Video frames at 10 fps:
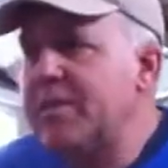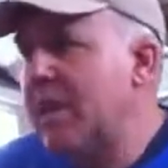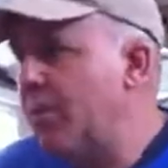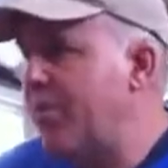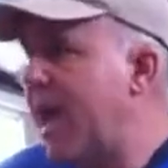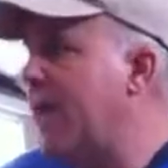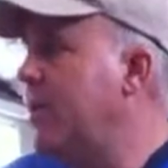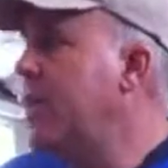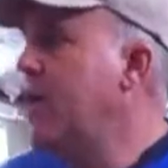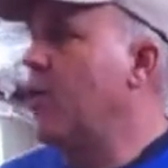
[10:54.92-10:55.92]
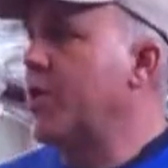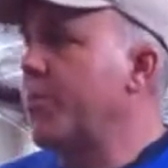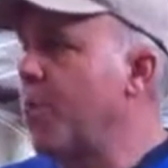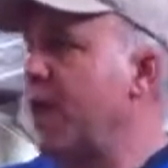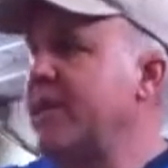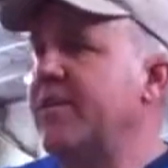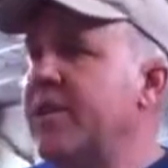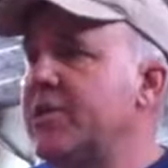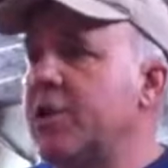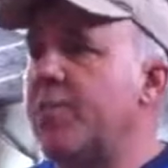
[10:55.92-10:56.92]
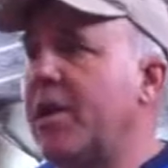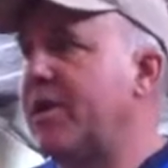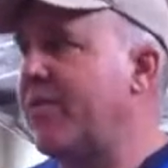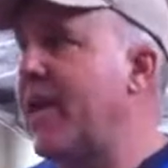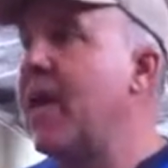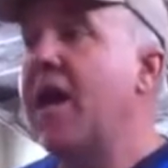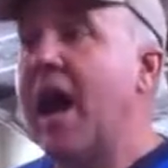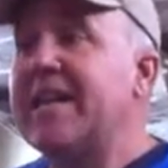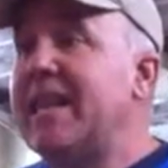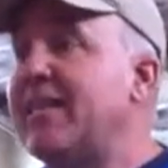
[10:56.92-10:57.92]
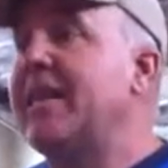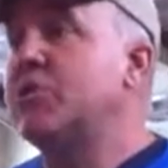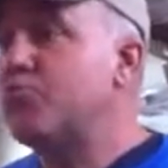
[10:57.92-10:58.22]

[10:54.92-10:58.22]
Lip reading: this, and I want that, or your product did this, or your product did that, I take that